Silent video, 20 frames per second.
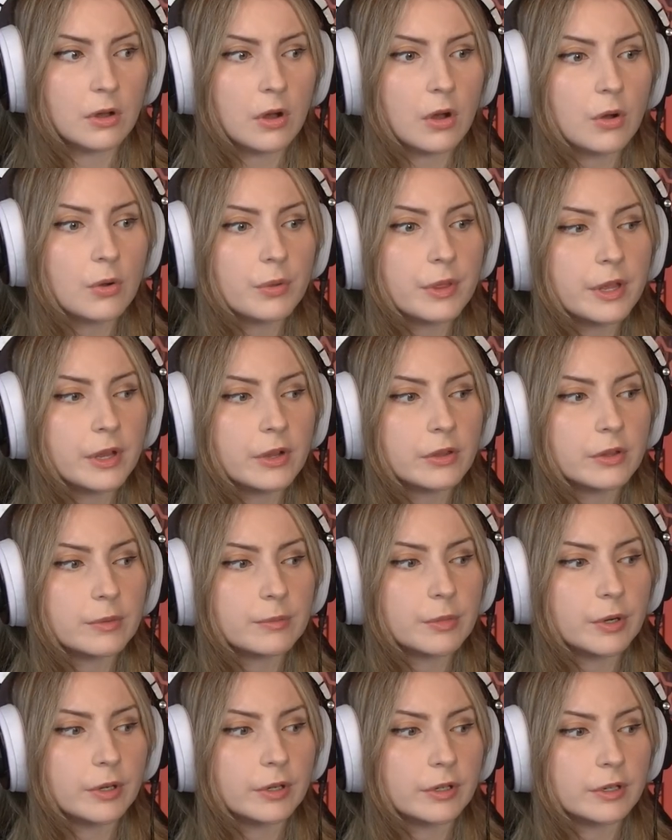Oh, they're the
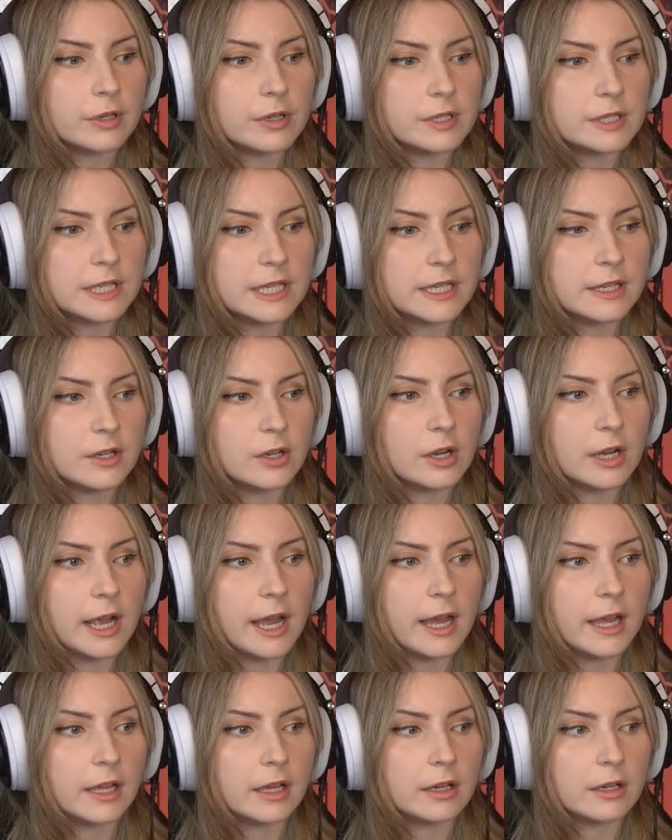murderers. He a good
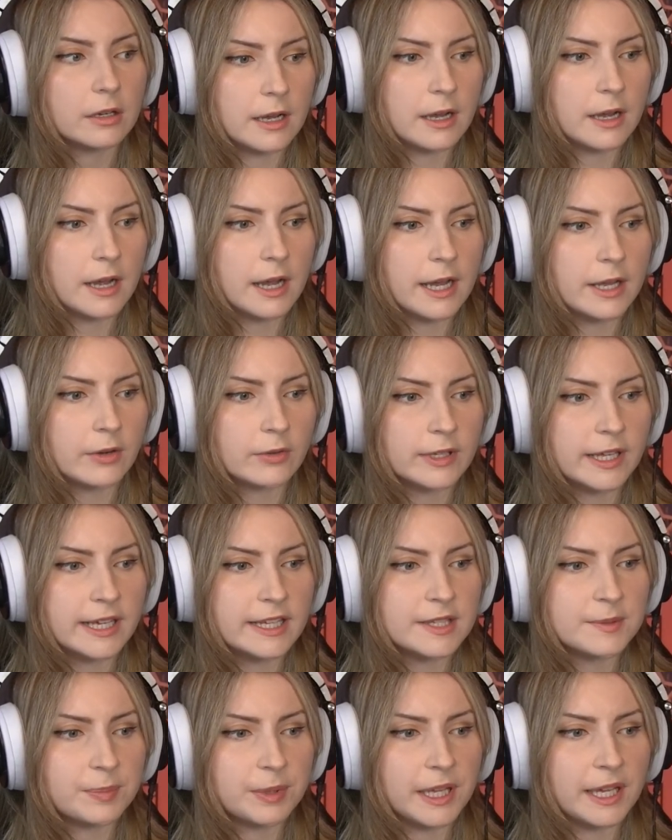guy. I don't like
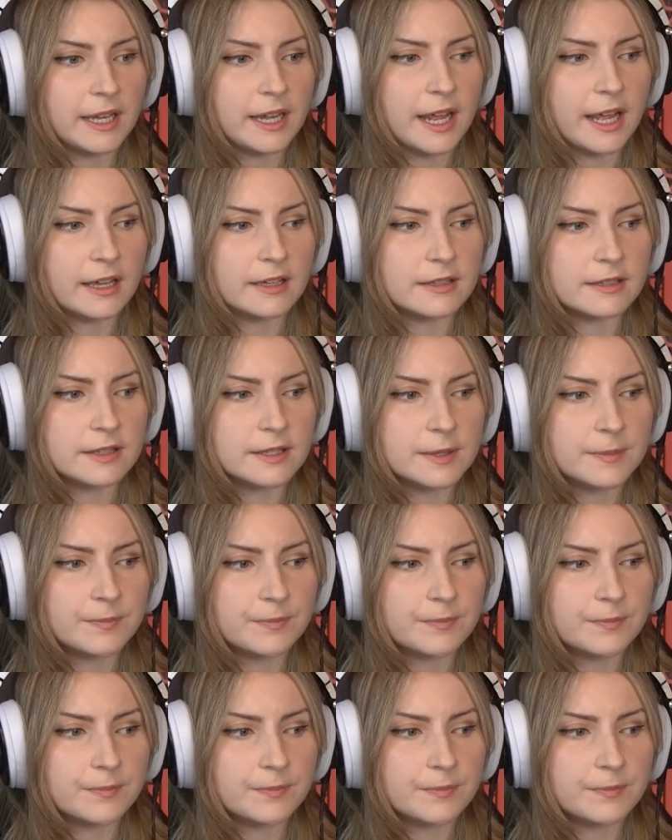his blade hands.